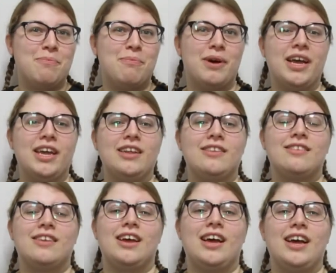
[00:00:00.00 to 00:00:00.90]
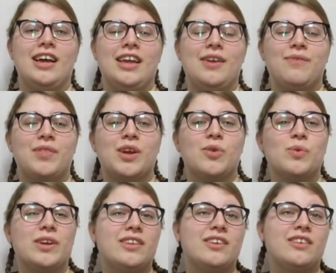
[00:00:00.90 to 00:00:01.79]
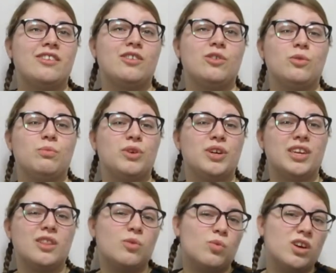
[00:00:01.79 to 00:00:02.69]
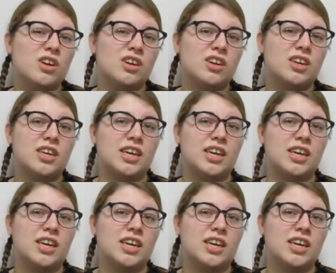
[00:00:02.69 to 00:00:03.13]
but if they're willing to put in the work,